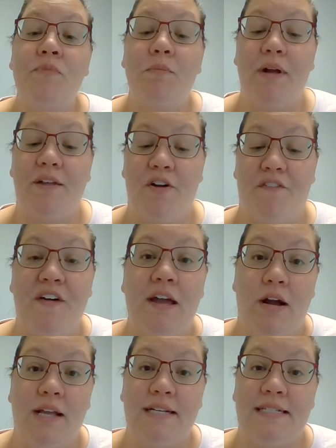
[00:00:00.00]
But if you're
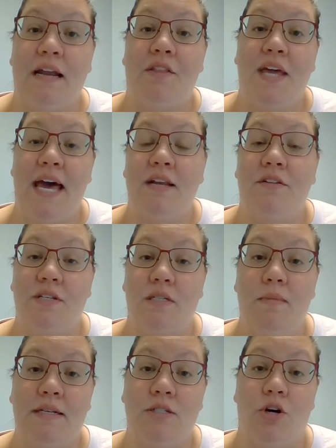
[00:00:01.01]
figuring this out at the end of the
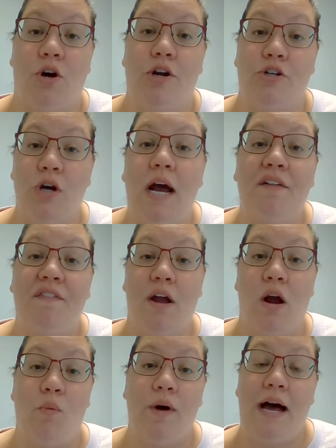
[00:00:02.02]
semester, or you're trying to
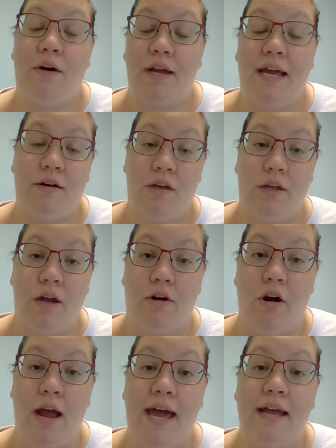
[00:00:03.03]
figure out how to calculate your
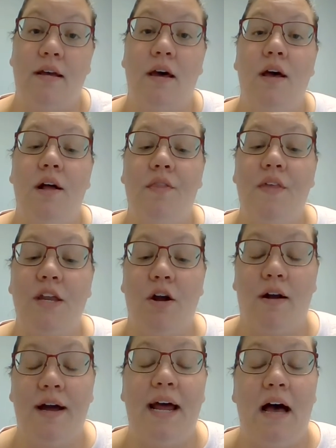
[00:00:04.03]
grade, then you're
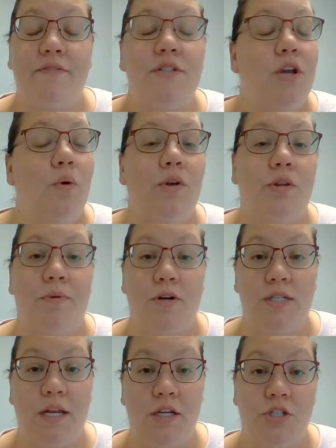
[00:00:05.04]
going to have to know what the
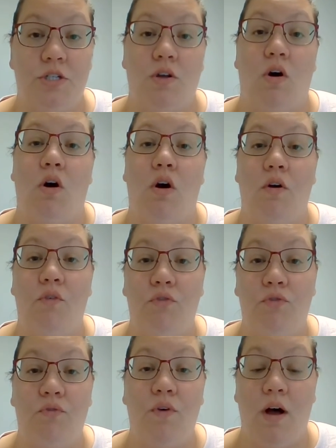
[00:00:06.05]
percentages are
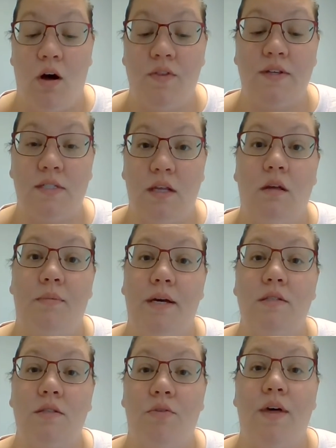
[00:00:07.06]
on the
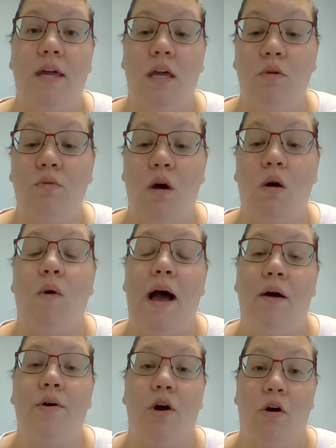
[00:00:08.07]
syllabus so that you know
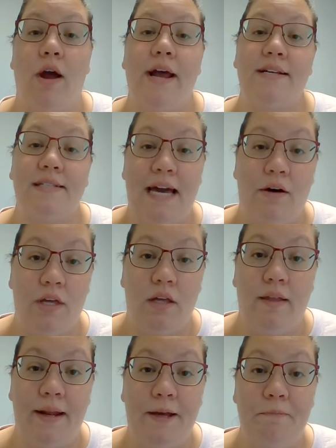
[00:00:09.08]
how your grade is
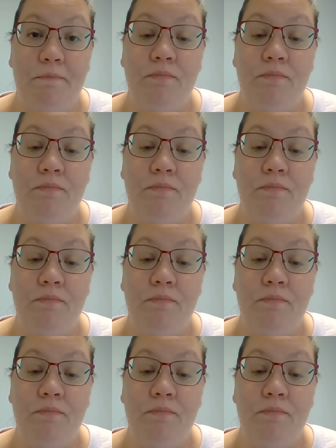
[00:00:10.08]
calculated.